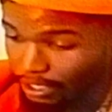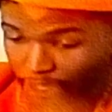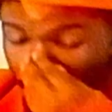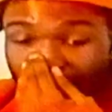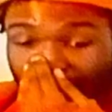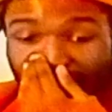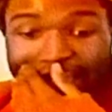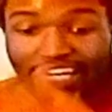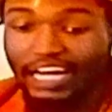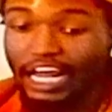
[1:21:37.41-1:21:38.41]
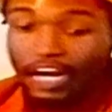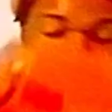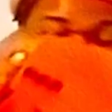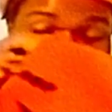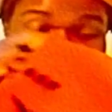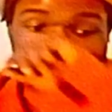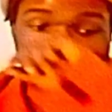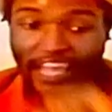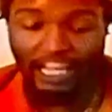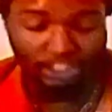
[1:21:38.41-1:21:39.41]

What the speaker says: know what I'm saying? And I'm not going to ask you